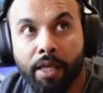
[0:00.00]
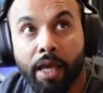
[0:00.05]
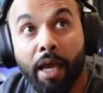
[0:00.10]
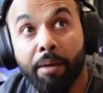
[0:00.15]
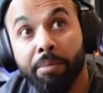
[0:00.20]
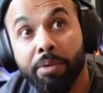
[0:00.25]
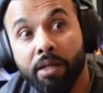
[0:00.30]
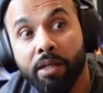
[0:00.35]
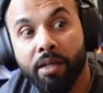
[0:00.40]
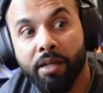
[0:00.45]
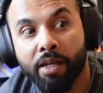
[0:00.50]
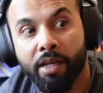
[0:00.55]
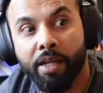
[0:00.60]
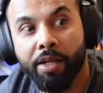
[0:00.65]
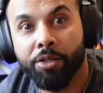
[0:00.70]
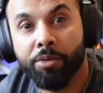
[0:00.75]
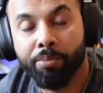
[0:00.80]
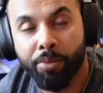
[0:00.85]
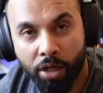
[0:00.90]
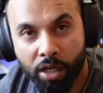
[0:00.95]

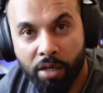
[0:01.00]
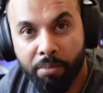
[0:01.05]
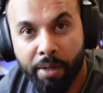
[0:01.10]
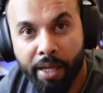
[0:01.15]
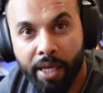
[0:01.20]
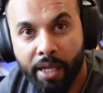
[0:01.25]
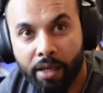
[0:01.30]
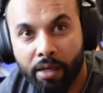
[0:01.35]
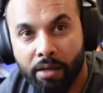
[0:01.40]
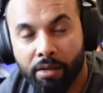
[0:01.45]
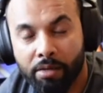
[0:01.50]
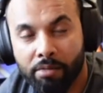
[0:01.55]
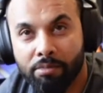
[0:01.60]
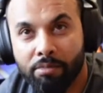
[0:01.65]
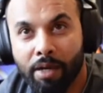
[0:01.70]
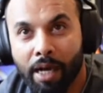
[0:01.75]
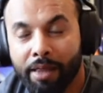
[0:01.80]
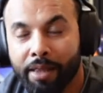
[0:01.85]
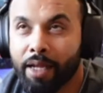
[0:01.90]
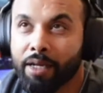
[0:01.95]
ability to book a meeting
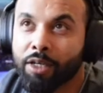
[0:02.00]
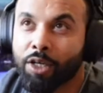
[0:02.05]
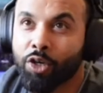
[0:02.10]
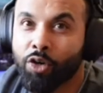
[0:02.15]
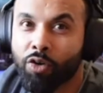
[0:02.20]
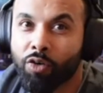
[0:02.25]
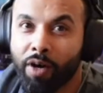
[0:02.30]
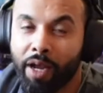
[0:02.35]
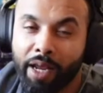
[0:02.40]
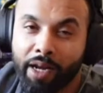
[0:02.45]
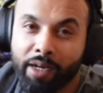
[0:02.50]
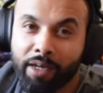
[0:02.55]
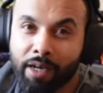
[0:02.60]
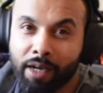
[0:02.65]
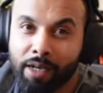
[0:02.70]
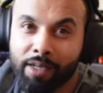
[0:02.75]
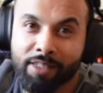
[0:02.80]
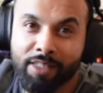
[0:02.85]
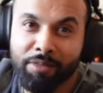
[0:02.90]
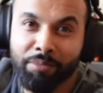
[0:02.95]
and then create and
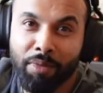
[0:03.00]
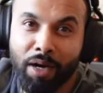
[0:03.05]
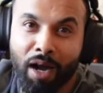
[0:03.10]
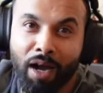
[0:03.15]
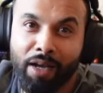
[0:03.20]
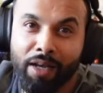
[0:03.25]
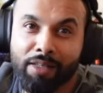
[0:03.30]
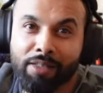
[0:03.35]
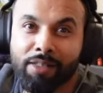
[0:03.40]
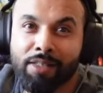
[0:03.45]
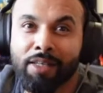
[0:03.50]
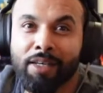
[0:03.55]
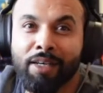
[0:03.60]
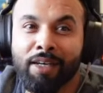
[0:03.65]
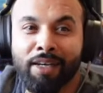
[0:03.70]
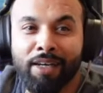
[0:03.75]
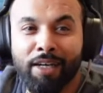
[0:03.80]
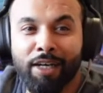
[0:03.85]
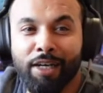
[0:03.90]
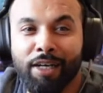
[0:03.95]
customize
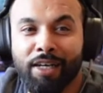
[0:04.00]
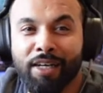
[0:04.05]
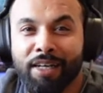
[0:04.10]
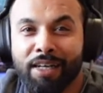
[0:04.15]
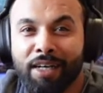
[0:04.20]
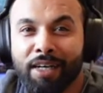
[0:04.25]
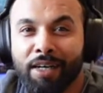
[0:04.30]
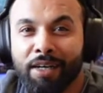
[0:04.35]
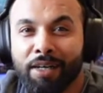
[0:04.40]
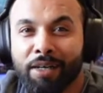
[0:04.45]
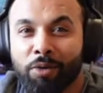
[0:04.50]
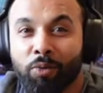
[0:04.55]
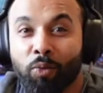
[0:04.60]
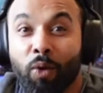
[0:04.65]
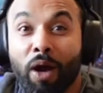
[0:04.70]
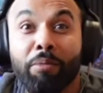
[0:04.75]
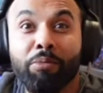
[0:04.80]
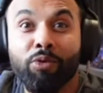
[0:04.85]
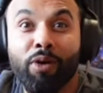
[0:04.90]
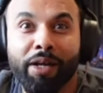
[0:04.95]
a
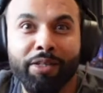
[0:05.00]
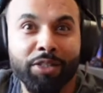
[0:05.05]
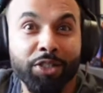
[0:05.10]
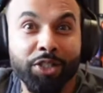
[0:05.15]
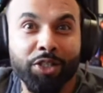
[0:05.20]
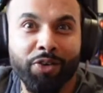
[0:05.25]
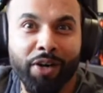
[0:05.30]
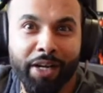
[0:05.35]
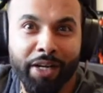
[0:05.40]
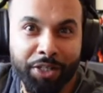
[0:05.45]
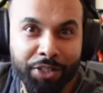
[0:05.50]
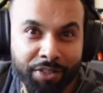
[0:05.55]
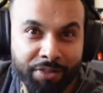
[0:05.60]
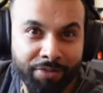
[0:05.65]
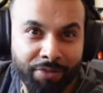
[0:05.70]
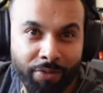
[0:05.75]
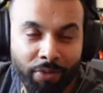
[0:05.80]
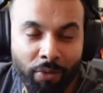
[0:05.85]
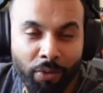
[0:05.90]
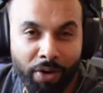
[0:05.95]
web registration
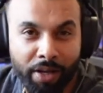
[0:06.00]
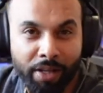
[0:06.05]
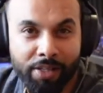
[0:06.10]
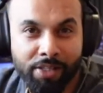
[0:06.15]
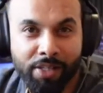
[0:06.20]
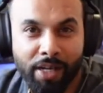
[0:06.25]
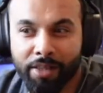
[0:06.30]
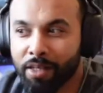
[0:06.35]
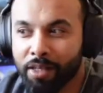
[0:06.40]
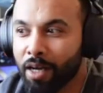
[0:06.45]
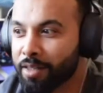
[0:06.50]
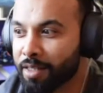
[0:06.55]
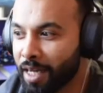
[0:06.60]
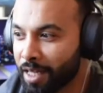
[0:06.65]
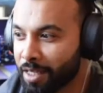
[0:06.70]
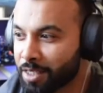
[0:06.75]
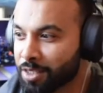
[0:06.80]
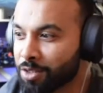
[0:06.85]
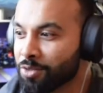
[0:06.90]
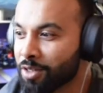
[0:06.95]
for it. So I thought
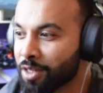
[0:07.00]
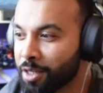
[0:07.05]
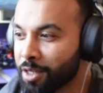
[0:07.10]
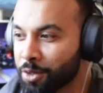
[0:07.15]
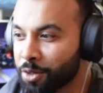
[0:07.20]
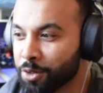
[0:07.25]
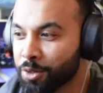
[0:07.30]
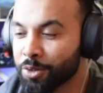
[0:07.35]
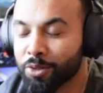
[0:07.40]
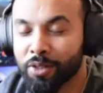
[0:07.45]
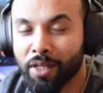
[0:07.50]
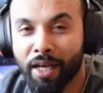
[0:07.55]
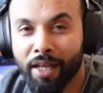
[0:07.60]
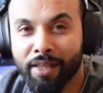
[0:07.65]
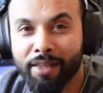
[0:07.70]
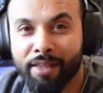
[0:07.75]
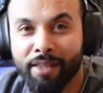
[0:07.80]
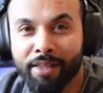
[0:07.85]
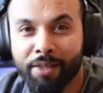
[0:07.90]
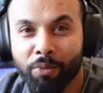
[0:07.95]
that's really cool
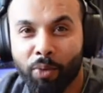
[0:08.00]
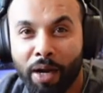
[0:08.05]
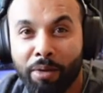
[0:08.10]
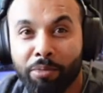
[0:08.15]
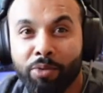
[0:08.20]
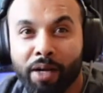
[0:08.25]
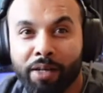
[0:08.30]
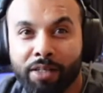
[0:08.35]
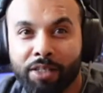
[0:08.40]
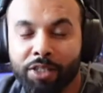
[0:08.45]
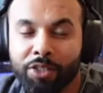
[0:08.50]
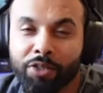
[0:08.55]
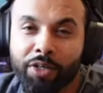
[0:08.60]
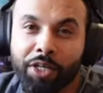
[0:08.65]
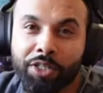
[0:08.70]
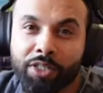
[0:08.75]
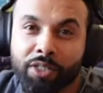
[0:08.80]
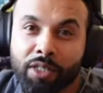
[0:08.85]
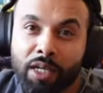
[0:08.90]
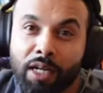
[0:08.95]
that the web
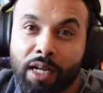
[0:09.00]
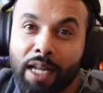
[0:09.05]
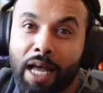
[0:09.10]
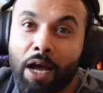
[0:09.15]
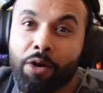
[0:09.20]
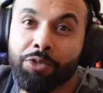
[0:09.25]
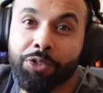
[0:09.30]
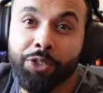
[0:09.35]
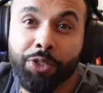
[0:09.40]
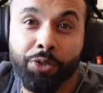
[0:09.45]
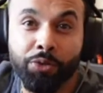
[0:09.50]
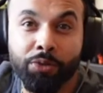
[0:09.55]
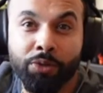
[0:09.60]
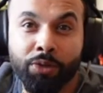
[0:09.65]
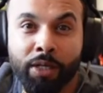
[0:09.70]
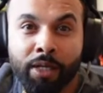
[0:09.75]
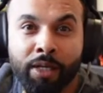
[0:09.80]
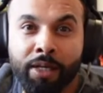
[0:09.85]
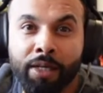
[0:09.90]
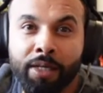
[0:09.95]
registration allows you
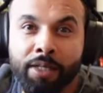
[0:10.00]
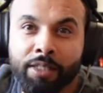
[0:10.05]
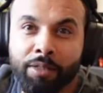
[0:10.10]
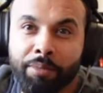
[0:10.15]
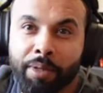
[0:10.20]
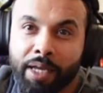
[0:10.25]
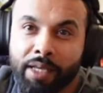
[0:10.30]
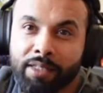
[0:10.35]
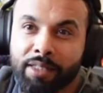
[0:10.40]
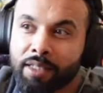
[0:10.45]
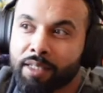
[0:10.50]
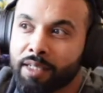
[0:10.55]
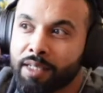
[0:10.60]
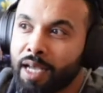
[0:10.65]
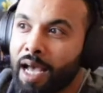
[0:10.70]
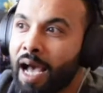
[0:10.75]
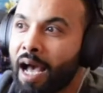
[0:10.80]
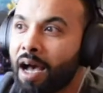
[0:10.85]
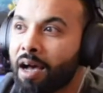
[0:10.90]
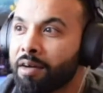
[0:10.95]
to
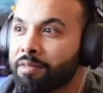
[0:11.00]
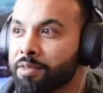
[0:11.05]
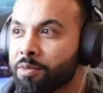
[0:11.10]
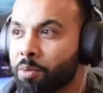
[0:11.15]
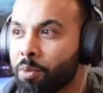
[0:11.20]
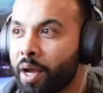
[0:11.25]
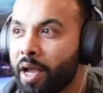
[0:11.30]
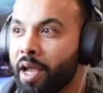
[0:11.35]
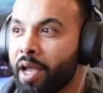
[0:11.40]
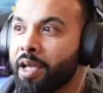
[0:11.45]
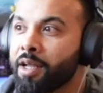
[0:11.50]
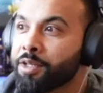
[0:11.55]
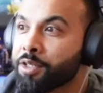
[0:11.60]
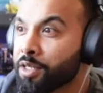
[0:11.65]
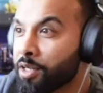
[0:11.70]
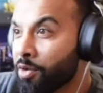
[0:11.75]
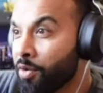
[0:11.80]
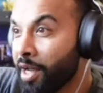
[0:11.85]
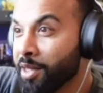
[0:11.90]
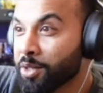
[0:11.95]
basically have a way
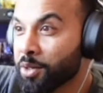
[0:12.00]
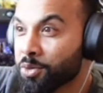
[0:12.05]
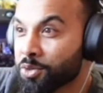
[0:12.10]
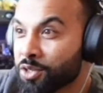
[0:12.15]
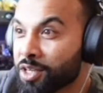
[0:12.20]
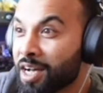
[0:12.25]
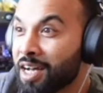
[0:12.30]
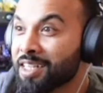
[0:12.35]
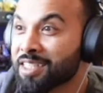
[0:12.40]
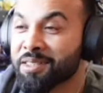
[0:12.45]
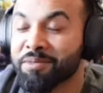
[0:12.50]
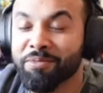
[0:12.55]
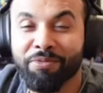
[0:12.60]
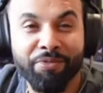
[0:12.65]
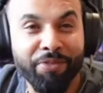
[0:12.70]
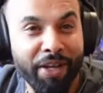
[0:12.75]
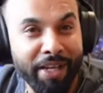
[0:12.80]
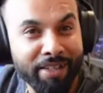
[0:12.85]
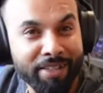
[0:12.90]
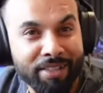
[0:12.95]
to create those custom
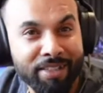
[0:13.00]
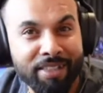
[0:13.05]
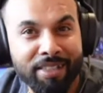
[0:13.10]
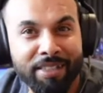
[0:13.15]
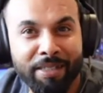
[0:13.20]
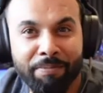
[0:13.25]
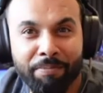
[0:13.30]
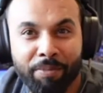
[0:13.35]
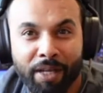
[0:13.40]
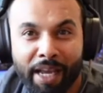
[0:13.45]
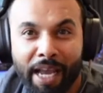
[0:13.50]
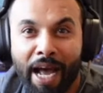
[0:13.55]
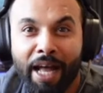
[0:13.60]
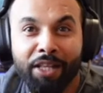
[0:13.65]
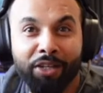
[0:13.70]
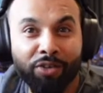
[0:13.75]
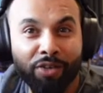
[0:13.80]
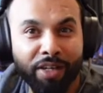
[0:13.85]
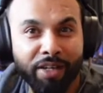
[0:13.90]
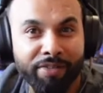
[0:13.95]
fields,
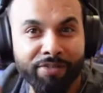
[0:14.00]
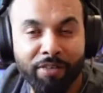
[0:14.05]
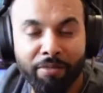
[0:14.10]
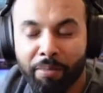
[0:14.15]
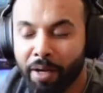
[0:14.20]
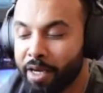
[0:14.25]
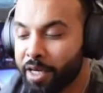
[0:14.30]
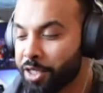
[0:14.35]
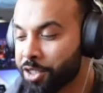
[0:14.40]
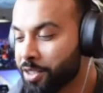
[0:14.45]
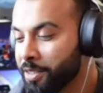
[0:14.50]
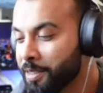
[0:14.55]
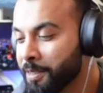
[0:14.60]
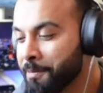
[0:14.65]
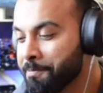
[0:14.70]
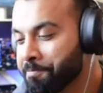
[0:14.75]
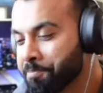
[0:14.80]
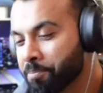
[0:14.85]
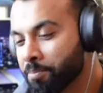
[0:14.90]
gather information,